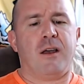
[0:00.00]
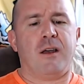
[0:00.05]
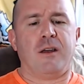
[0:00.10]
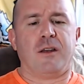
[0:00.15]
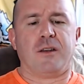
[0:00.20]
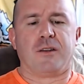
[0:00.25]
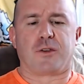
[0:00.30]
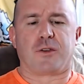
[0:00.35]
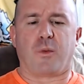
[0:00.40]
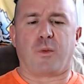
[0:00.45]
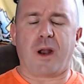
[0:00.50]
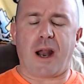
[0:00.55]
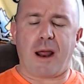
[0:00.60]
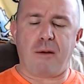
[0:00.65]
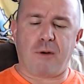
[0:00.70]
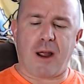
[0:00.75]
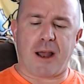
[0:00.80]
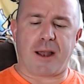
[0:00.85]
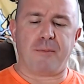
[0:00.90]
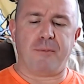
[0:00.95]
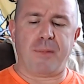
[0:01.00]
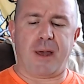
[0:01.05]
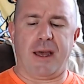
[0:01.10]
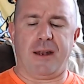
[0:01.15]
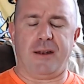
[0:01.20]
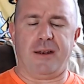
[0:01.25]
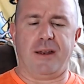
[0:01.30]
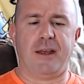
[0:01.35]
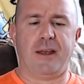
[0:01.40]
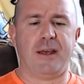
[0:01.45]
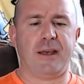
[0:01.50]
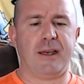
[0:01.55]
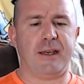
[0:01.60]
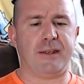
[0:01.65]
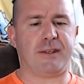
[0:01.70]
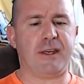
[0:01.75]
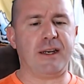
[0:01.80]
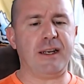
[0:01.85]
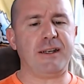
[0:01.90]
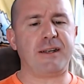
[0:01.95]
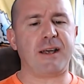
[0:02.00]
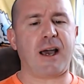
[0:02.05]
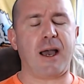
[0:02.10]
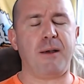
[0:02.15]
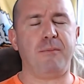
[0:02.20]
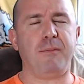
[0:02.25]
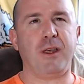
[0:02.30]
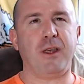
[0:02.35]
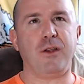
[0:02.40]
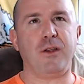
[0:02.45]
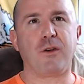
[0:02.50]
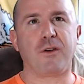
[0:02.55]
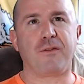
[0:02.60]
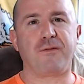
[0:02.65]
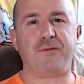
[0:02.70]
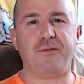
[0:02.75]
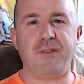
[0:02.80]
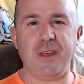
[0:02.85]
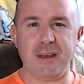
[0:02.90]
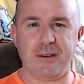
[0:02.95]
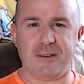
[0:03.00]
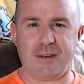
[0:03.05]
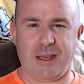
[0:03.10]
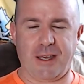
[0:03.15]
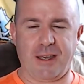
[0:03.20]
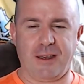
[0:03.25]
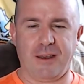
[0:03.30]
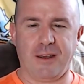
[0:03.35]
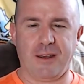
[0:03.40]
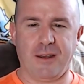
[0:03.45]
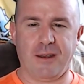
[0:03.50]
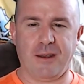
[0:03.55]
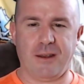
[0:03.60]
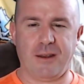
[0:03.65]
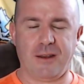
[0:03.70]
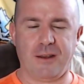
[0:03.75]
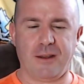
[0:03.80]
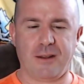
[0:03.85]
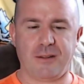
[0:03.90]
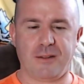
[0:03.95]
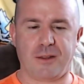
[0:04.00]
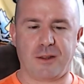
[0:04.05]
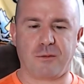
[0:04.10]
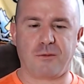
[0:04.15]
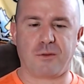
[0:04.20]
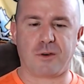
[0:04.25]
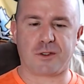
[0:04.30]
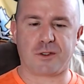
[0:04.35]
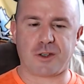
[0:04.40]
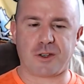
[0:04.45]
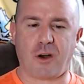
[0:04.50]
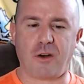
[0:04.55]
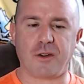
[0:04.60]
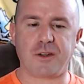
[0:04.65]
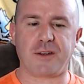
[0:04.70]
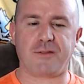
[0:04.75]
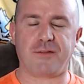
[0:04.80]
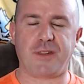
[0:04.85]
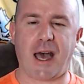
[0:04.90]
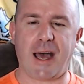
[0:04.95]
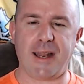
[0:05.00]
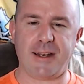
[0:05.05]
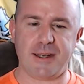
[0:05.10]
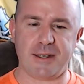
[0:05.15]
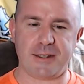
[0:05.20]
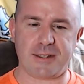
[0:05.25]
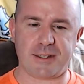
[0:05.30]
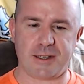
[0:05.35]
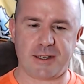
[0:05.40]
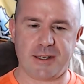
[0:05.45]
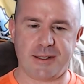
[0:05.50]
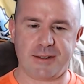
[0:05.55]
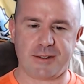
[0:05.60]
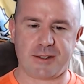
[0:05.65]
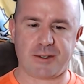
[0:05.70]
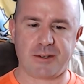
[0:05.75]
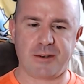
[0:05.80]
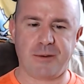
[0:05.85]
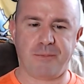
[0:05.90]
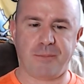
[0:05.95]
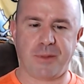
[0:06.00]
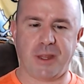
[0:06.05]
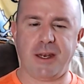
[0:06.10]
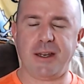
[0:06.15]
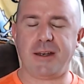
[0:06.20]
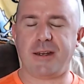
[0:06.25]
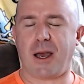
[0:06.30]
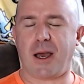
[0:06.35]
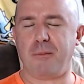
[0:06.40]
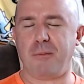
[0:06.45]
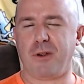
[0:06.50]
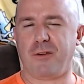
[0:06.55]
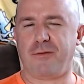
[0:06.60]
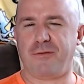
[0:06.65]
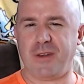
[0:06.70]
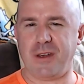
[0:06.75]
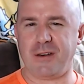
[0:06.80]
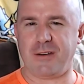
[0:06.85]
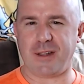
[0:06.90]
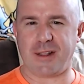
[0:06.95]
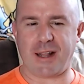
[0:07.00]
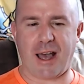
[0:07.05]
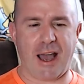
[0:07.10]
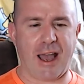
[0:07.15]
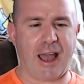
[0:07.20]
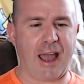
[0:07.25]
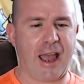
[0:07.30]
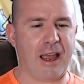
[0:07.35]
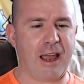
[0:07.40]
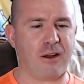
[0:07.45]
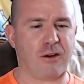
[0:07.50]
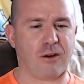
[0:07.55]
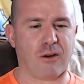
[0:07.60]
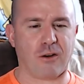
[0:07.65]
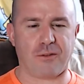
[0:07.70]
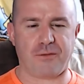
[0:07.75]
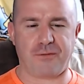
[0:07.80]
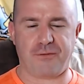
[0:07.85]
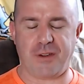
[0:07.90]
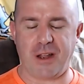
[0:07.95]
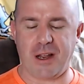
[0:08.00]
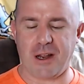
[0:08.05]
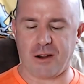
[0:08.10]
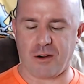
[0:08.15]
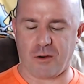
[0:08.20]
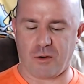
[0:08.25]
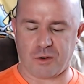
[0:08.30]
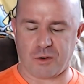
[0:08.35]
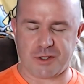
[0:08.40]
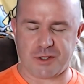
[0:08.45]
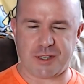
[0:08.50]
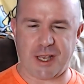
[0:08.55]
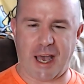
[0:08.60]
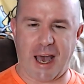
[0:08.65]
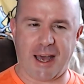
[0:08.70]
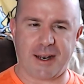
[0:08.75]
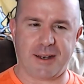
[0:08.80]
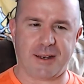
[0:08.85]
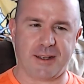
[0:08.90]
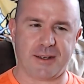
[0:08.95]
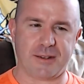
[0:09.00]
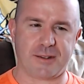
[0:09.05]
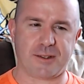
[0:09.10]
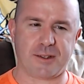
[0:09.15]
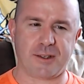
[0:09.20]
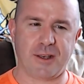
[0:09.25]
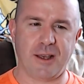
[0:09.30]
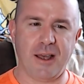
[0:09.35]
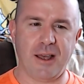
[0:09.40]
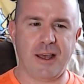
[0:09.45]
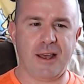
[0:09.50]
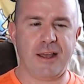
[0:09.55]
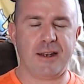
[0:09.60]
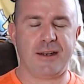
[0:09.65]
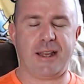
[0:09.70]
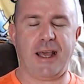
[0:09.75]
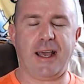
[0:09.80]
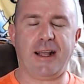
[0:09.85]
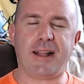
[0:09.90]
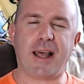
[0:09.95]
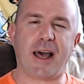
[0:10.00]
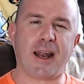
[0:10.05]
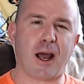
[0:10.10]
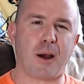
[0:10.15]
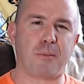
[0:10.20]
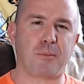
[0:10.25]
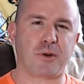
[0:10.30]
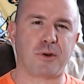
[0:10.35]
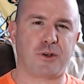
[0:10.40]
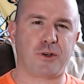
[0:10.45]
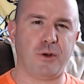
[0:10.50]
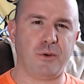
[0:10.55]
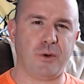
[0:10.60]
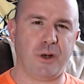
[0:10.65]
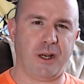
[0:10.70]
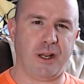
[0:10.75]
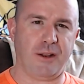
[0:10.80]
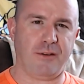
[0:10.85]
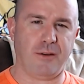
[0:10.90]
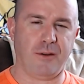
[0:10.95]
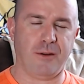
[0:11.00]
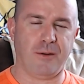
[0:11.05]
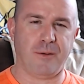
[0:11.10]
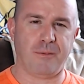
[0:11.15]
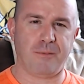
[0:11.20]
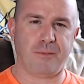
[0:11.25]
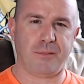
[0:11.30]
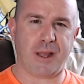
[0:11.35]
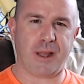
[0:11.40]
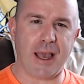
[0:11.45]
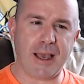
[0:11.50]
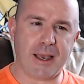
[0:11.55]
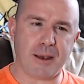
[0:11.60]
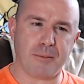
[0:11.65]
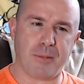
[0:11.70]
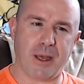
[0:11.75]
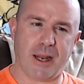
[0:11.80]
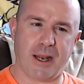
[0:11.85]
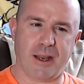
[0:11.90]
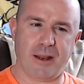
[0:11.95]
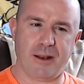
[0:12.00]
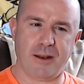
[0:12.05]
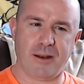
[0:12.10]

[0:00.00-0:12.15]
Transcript: So what I recommend is anytime that you're feeling the result of that dissonance, anytime you're feeling that anger or fear or sadness, take that opportunity. Take a minute.